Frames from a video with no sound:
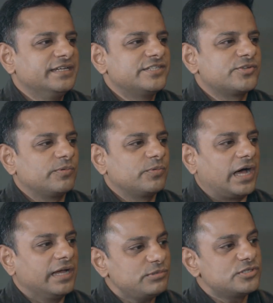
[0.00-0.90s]
So
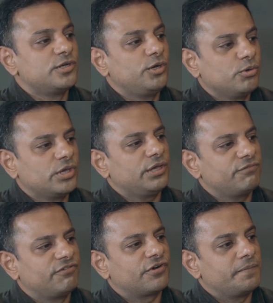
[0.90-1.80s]
I was looking
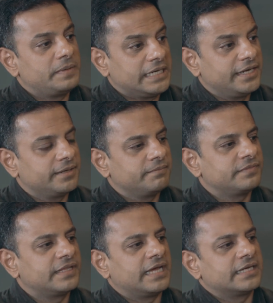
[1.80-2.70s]
for a
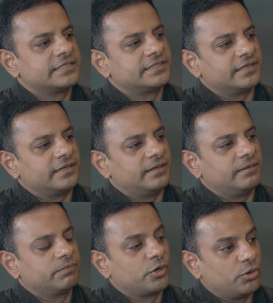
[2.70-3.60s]
medium that
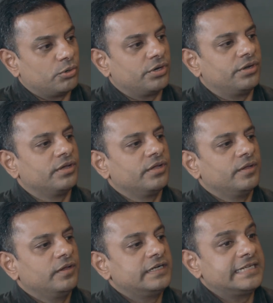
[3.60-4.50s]
could
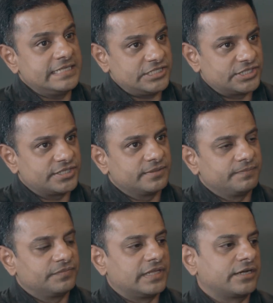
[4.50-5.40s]
teach,
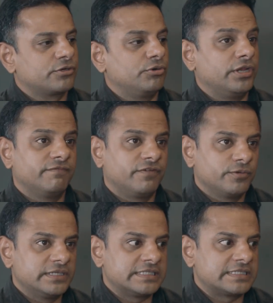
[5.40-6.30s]
that could
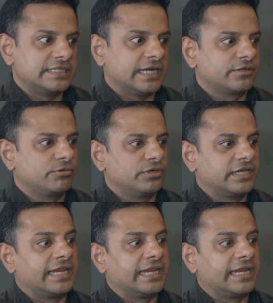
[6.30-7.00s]
influence, that could